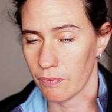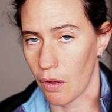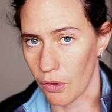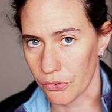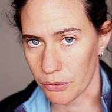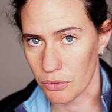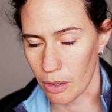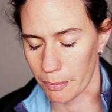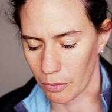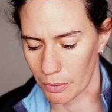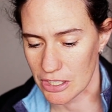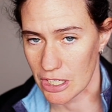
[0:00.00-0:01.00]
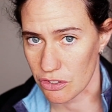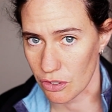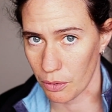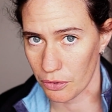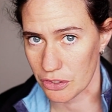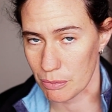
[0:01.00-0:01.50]
Also normal. We teach the
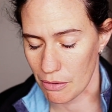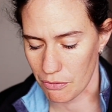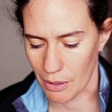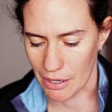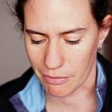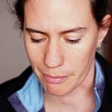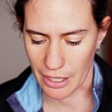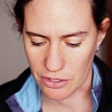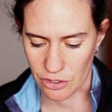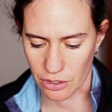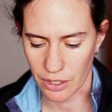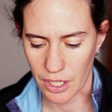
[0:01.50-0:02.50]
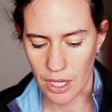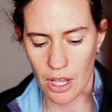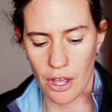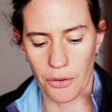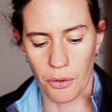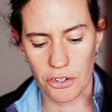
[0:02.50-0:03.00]
horse to move away from pressure.
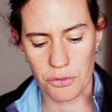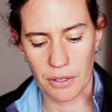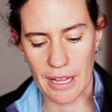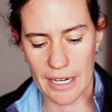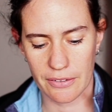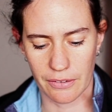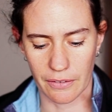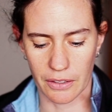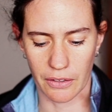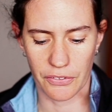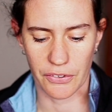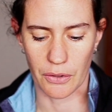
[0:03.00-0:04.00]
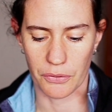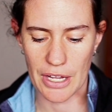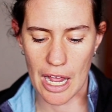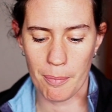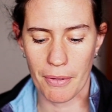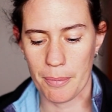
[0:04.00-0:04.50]
The horse relaxes a little and slows
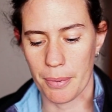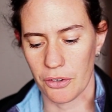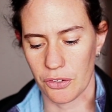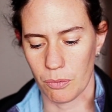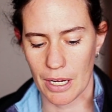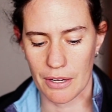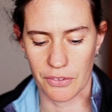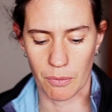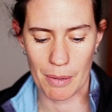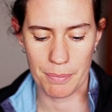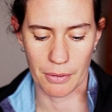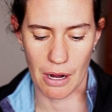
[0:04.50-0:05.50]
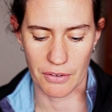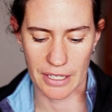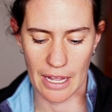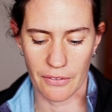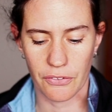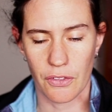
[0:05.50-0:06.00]
down, but the person waves the whip around
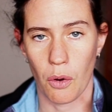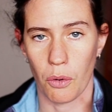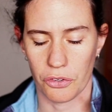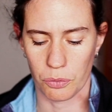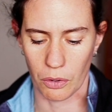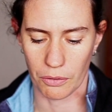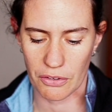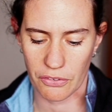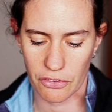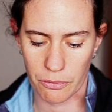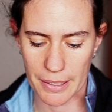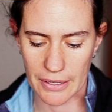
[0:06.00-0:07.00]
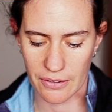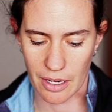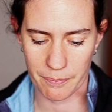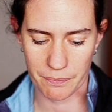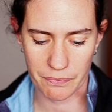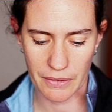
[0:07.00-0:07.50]
again, so the horse worries and speeds
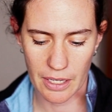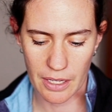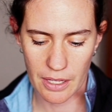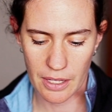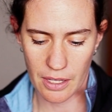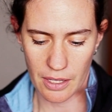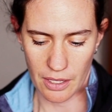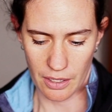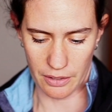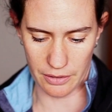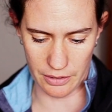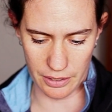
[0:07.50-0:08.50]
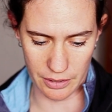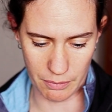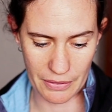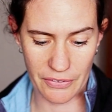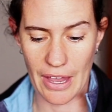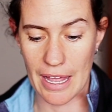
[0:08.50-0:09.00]
up
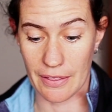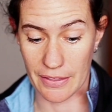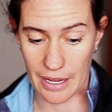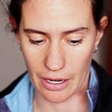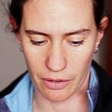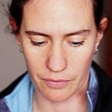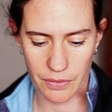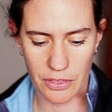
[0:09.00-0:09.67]
with his head in the air.